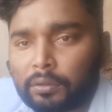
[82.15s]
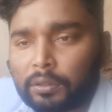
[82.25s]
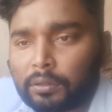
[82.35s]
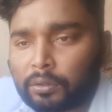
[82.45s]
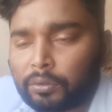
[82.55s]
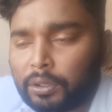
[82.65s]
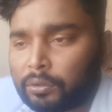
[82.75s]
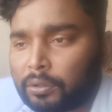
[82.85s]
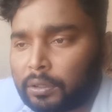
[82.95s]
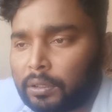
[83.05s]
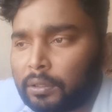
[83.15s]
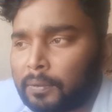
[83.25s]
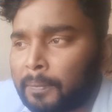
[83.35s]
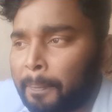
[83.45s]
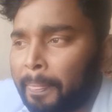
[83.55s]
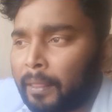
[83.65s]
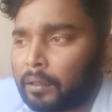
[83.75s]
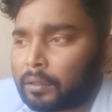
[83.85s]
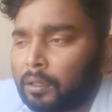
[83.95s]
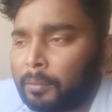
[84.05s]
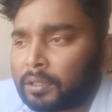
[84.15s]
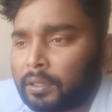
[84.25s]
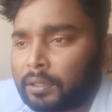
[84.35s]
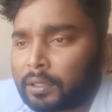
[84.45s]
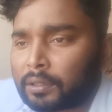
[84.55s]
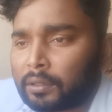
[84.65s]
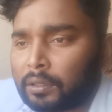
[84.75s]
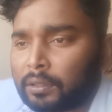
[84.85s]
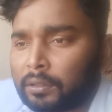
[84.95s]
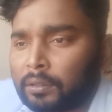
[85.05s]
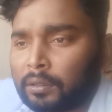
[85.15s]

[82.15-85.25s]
We use in commercial sector